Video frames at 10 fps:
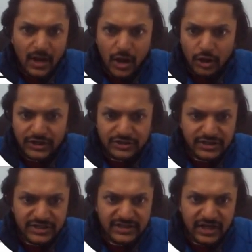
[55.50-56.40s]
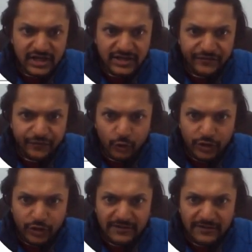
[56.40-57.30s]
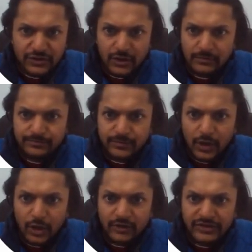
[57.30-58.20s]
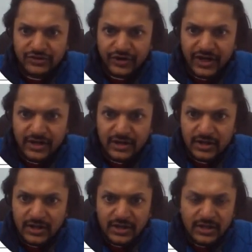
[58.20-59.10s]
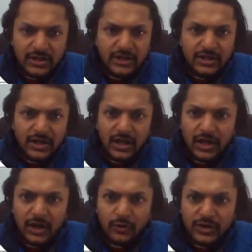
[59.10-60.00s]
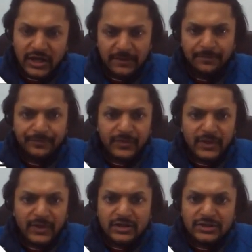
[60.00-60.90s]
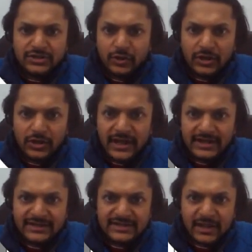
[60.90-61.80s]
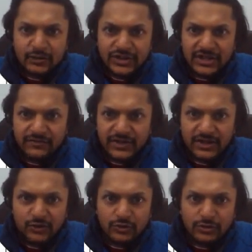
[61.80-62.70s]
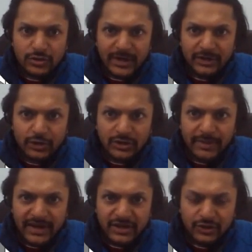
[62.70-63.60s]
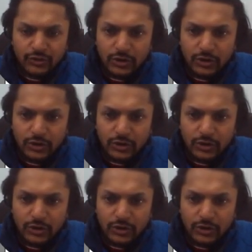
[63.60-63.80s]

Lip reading: Okay, so these are the four graphs on our screen. Okay, so let us now see. We need to comment on the magnitude